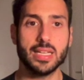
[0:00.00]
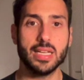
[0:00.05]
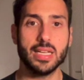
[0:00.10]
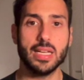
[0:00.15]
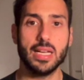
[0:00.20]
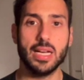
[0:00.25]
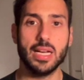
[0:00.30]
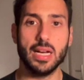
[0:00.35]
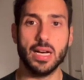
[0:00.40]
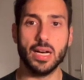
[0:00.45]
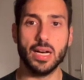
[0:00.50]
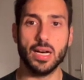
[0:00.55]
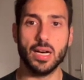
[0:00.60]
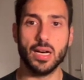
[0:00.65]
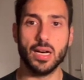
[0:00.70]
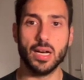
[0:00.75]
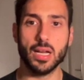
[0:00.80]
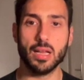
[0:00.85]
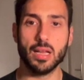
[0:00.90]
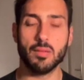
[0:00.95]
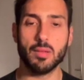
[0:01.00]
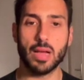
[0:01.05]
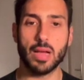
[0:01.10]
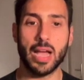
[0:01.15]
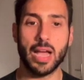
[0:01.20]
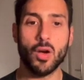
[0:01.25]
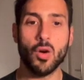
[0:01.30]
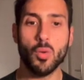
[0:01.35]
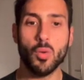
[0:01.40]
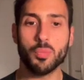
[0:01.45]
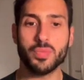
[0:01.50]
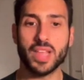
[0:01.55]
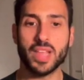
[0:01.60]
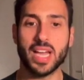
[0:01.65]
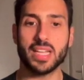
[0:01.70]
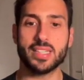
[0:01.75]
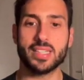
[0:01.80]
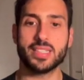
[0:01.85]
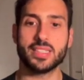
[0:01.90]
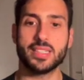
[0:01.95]
I hope
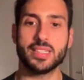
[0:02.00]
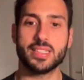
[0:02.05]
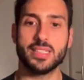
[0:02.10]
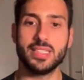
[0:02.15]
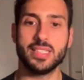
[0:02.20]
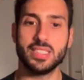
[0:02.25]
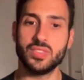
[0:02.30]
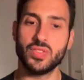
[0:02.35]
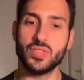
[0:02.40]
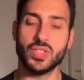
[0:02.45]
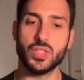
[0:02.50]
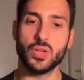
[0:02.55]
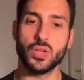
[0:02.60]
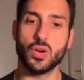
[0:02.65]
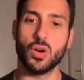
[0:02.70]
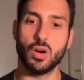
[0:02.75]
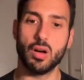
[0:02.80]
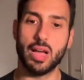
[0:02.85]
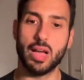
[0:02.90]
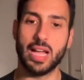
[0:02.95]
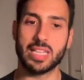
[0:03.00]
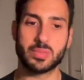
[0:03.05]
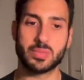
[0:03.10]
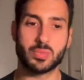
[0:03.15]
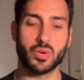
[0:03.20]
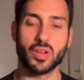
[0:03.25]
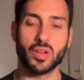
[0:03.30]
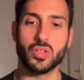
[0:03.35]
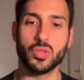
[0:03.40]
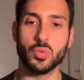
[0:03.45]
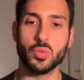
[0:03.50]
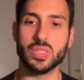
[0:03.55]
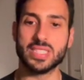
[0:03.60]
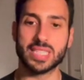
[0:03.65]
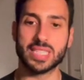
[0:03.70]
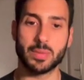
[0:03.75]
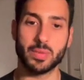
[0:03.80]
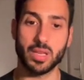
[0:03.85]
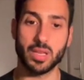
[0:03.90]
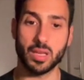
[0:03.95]
that this video has provided you with
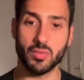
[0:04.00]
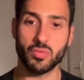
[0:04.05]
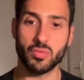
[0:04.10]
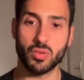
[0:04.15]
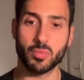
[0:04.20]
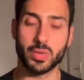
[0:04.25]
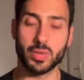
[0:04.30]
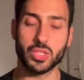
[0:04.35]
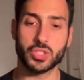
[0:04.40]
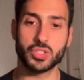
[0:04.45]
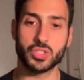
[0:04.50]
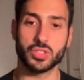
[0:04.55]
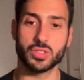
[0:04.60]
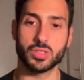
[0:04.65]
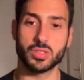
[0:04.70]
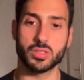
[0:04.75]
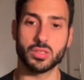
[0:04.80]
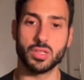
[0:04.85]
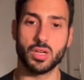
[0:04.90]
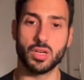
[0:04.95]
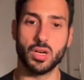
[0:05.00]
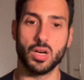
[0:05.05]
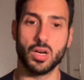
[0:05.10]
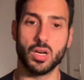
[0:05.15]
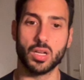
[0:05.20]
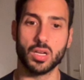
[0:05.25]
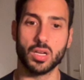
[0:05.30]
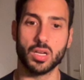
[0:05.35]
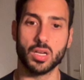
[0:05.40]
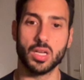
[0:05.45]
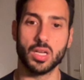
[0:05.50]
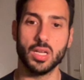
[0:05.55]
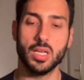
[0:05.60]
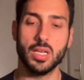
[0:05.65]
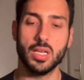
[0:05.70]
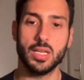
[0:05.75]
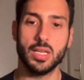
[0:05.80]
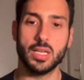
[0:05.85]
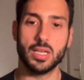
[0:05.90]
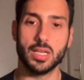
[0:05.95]
some information on
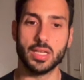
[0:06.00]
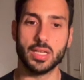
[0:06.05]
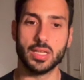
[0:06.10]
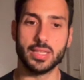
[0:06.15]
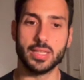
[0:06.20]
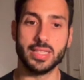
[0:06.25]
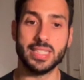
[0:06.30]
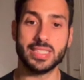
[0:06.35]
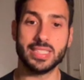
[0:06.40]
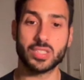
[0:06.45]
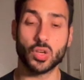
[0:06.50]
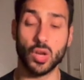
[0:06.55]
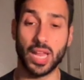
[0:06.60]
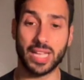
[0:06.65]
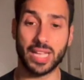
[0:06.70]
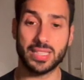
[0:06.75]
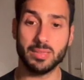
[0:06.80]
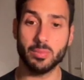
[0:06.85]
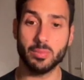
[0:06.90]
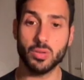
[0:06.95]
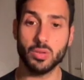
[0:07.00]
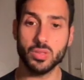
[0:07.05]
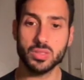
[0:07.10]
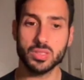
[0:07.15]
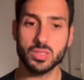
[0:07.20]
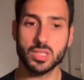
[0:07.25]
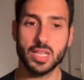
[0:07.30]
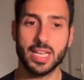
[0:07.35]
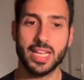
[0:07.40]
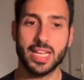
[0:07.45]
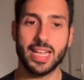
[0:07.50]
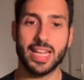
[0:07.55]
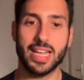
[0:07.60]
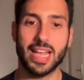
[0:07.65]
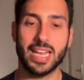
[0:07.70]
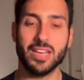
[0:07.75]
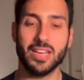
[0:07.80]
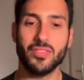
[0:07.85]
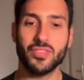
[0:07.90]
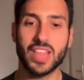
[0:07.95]
these collectibles. And
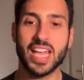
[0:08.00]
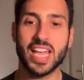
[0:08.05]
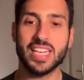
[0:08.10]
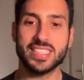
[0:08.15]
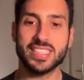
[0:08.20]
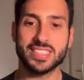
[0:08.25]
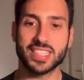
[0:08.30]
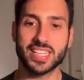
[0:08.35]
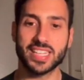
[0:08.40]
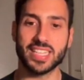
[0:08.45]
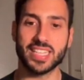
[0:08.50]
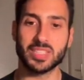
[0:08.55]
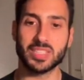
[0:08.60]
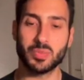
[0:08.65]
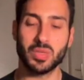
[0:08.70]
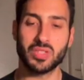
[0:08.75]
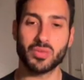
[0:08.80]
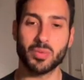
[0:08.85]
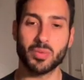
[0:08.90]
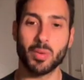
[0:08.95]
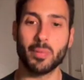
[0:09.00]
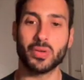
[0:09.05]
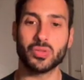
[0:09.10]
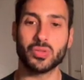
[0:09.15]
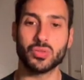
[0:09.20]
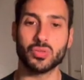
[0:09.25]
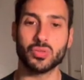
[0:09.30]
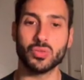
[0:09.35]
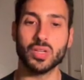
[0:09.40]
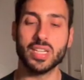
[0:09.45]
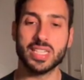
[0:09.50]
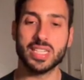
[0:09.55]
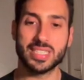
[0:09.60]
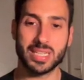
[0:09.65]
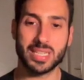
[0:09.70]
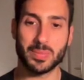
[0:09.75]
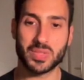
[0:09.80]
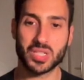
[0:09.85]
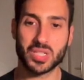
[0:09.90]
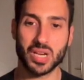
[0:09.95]
if that is the case, please remember to
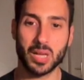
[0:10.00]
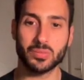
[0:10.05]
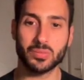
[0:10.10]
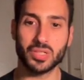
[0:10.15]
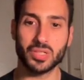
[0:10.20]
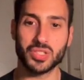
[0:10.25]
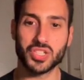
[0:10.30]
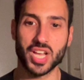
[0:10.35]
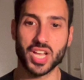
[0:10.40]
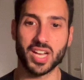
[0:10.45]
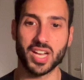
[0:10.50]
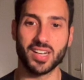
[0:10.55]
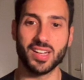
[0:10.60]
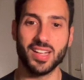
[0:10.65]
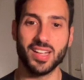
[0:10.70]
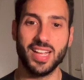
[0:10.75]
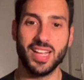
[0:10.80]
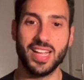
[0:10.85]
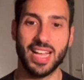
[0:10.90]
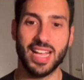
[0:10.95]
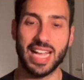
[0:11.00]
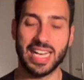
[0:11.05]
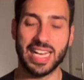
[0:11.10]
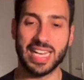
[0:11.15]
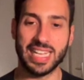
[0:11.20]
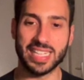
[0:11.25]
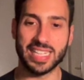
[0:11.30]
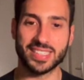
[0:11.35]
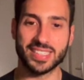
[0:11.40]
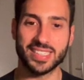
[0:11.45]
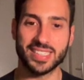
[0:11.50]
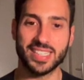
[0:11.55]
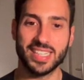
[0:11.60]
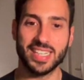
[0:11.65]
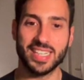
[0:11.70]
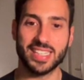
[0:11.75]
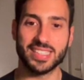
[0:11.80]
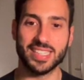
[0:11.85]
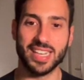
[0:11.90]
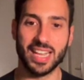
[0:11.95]
subscribe to the channel and hit
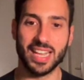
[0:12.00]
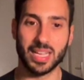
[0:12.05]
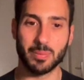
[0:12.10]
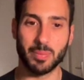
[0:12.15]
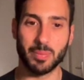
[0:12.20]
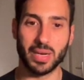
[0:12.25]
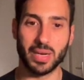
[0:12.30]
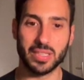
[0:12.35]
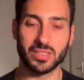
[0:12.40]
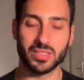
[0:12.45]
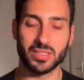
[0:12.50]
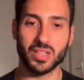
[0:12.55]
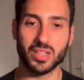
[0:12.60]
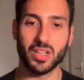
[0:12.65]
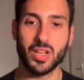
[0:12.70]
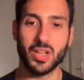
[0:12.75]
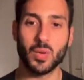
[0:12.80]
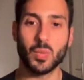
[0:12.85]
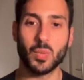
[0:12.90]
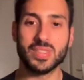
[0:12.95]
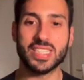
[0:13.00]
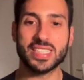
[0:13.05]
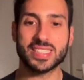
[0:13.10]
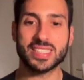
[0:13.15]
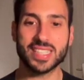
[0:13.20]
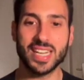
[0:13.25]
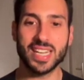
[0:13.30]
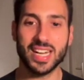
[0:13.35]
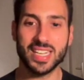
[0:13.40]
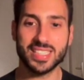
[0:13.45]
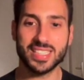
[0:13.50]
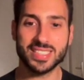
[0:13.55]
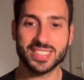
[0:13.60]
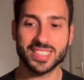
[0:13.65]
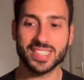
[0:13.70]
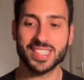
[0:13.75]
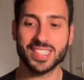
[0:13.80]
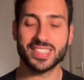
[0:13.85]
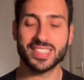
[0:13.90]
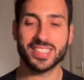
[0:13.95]
the like button. With that, guys,
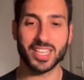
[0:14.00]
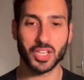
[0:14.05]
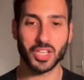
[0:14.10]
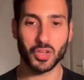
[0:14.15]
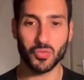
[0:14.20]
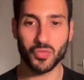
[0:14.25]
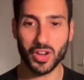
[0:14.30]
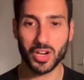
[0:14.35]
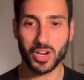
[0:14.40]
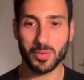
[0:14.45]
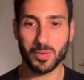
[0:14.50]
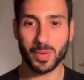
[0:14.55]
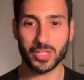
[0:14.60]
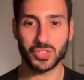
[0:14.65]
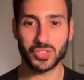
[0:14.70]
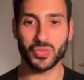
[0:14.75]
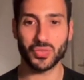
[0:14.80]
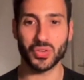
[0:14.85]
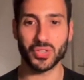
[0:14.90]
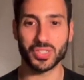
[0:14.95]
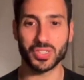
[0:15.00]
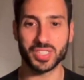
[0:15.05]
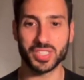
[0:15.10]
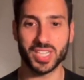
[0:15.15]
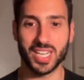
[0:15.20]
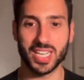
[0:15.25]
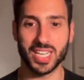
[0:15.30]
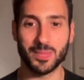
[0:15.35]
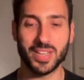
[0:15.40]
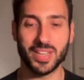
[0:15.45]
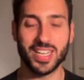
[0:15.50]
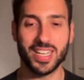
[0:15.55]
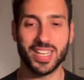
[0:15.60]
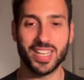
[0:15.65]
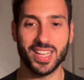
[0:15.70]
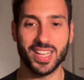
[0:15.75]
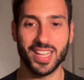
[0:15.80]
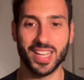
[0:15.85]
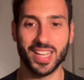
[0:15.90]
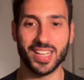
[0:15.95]
thank you very much for your time,
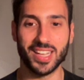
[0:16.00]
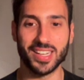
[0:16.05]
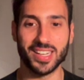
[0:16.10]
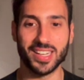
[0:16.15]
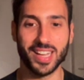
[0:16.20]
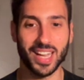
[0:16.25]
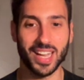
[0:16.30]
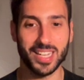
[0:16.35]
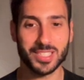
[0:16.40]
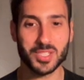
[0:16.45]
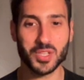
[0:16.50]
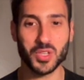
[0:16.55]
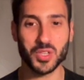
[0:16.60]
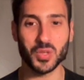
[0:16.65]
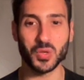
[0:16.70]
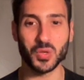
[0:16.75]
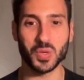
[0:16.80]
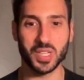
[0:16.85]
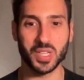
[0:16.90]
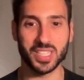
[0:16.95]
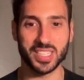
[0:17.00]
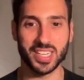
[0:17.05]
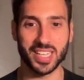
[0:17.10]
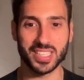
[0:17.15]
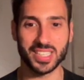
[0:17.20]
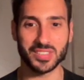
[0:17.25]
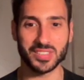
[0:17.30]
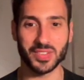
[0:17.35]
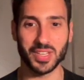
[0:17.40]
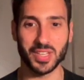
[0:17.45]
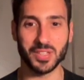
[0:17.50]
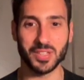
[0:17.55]
and I'll see you in the next video.